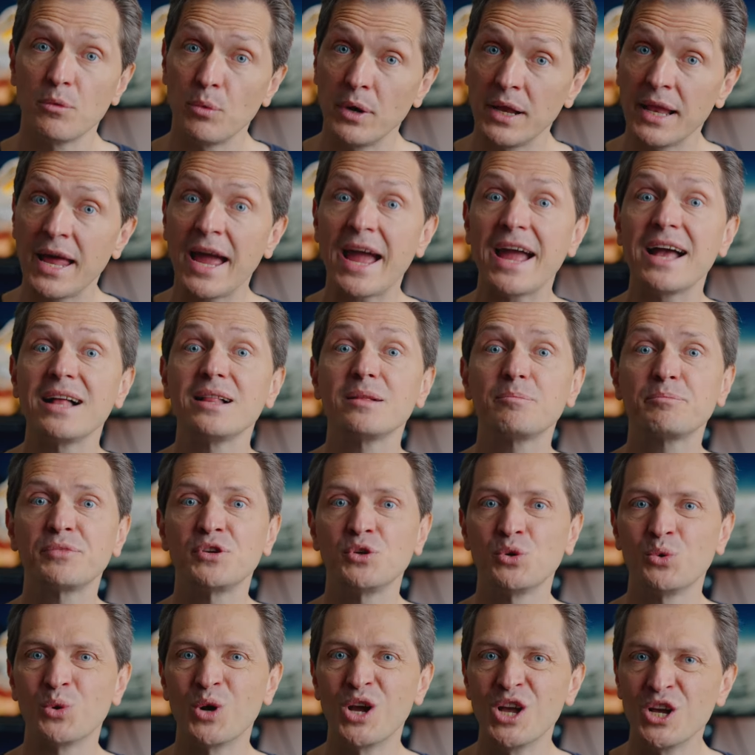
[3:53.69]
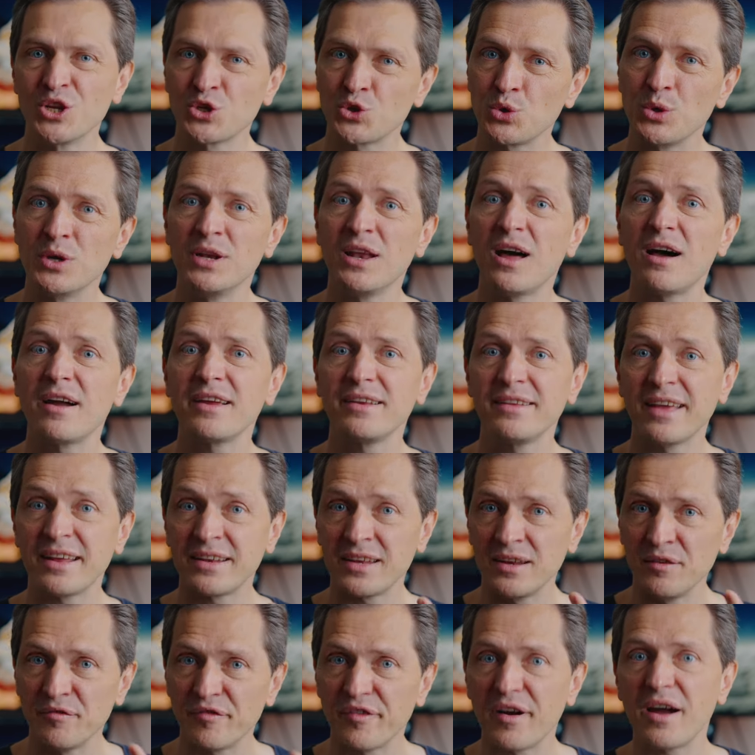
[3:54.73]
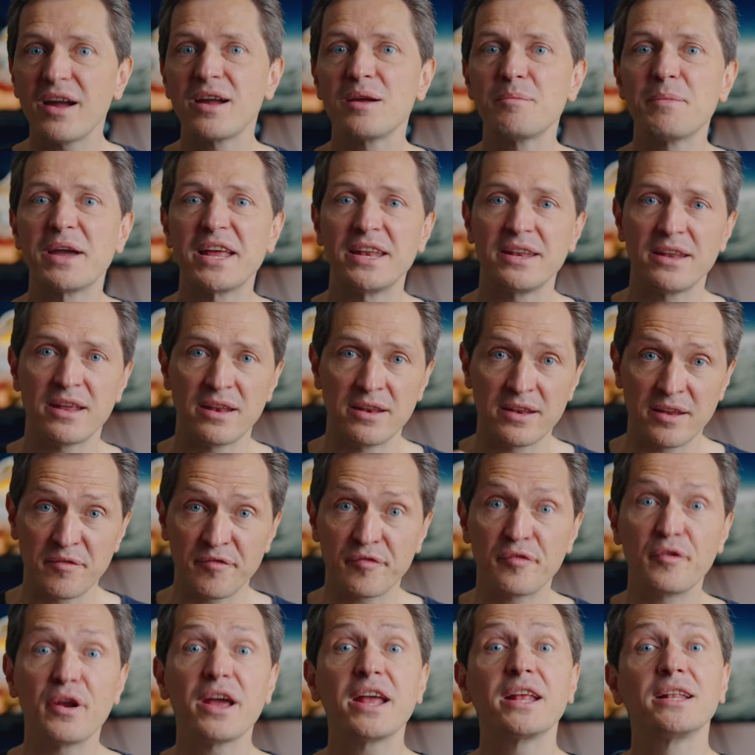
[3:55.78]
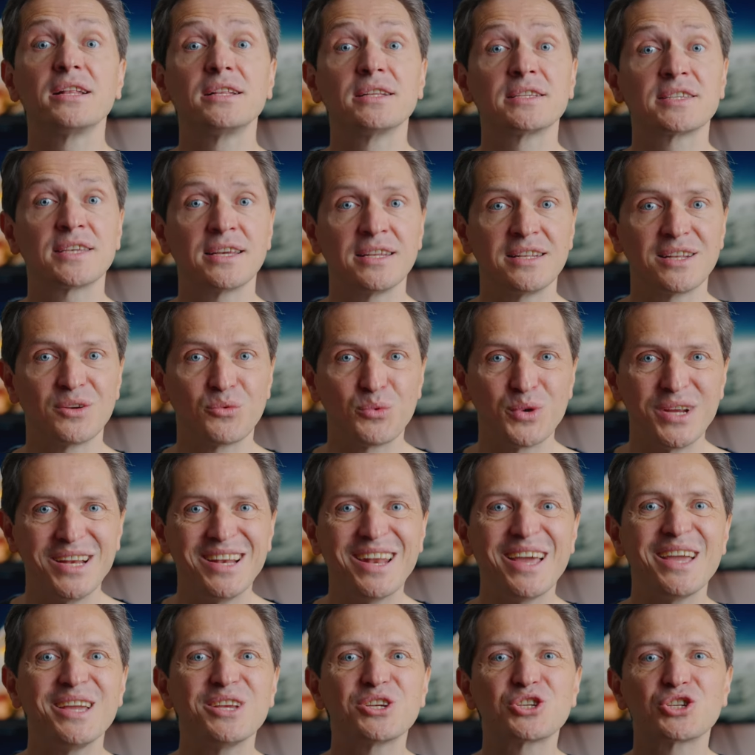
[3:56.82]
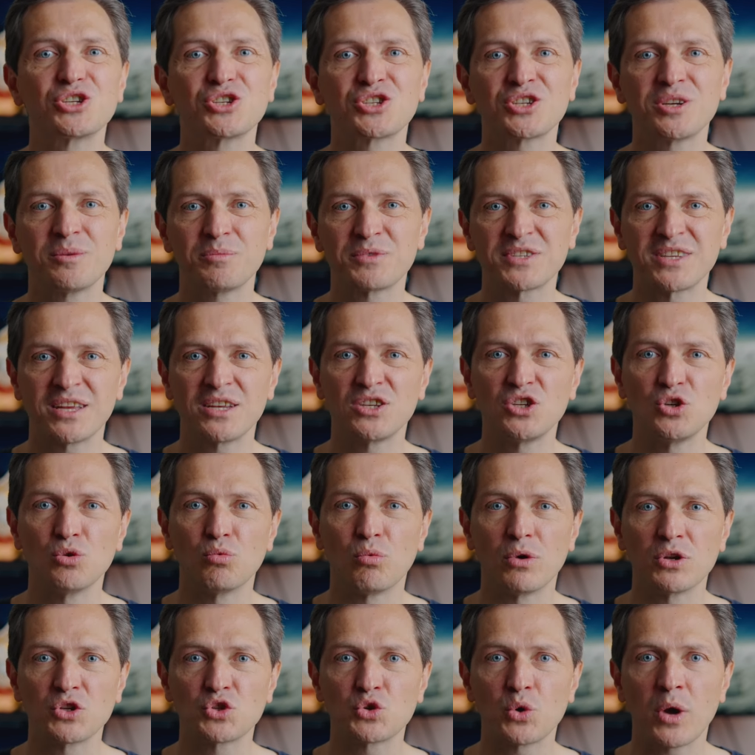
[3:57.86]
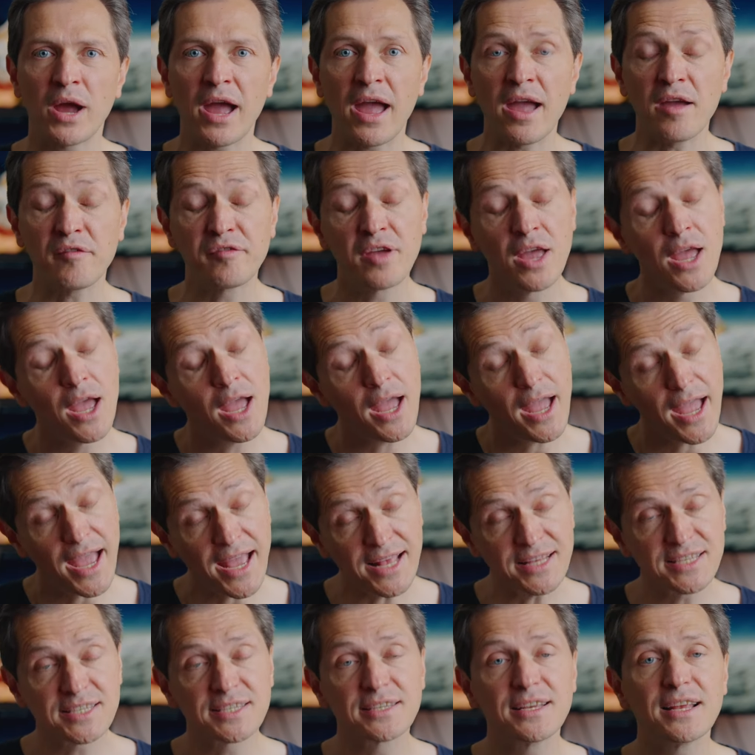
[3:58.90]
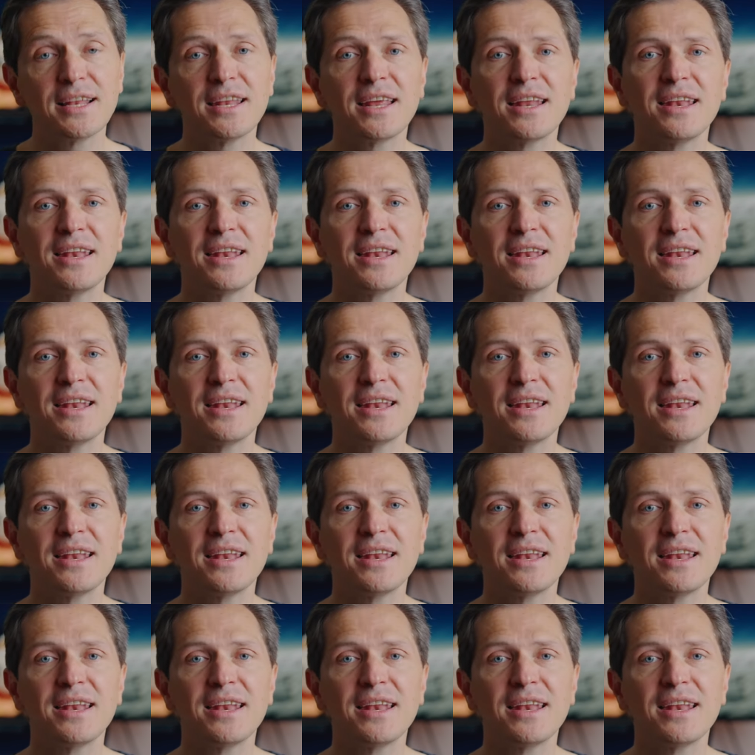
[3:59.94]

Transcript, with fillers: will help you to align that environment and the friends and the relationships that you want to have and still